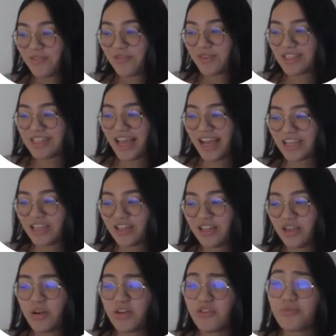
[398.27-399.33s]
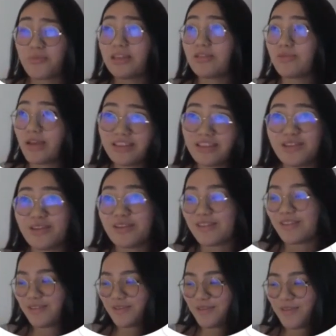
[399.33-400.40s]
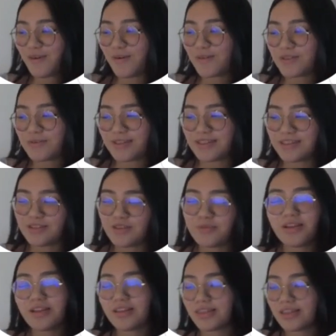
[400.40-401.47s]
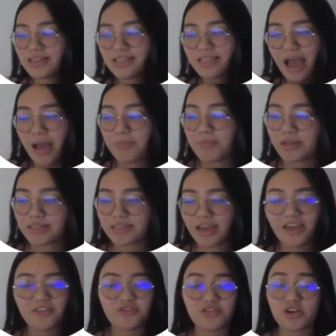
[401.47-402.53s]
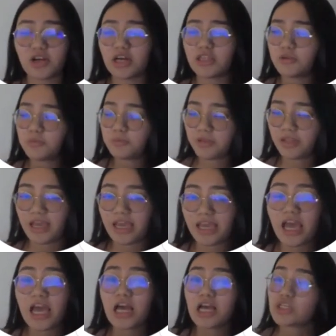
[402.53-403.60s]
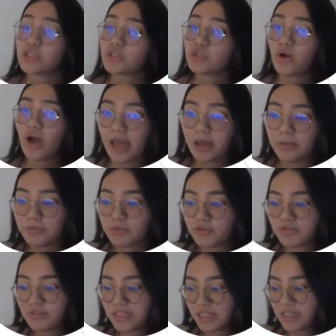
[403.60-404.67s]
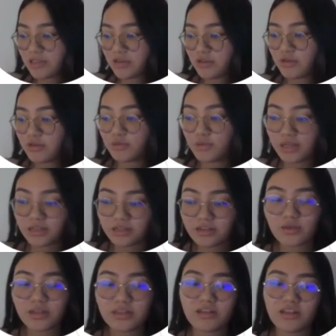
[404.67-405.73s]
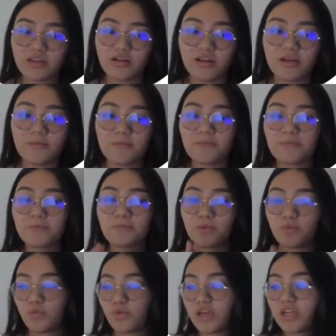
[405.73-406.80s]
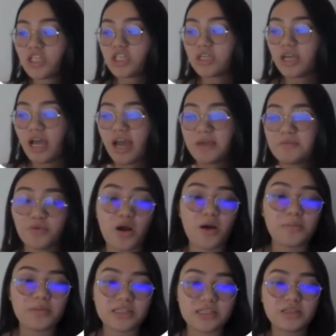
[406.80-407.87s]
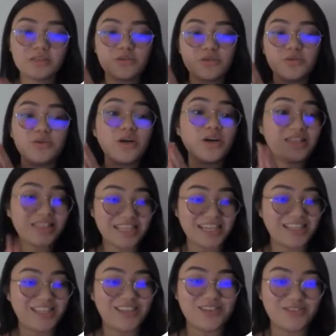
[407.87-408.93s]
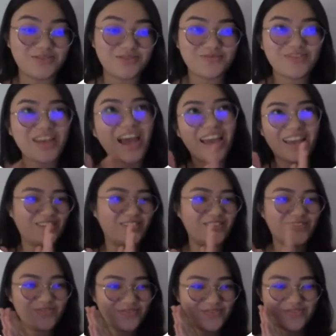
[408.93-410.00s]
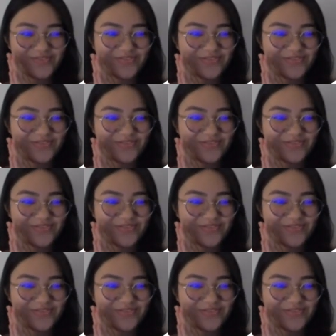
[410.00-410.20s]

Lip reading: That was actually one of my 2022 goals, but so many things happened I forgot to play, so I moved it to 2023, which I promise to continue, I hope.